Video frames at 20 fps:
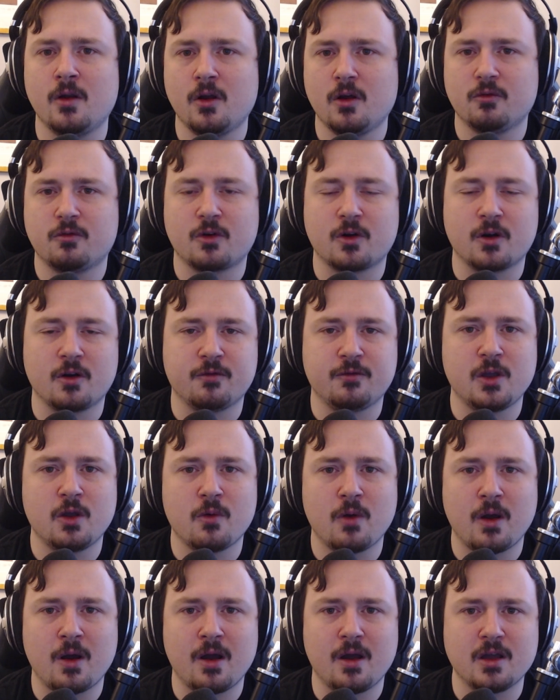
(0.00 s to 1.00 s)
for a
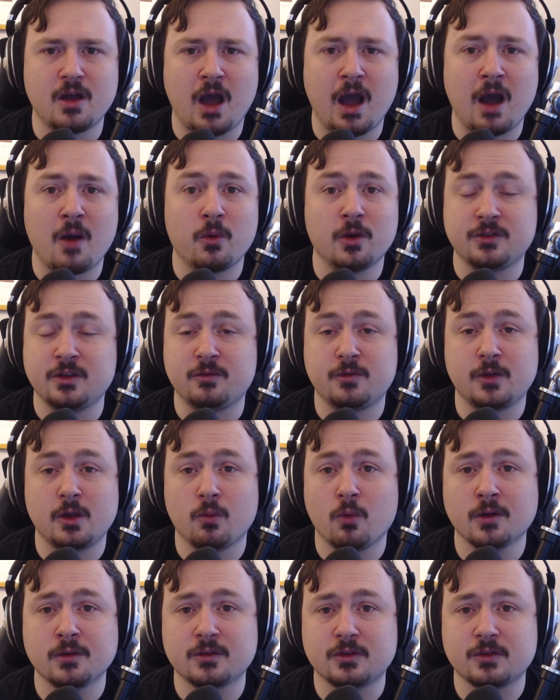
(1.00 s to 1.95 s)
few hours if you want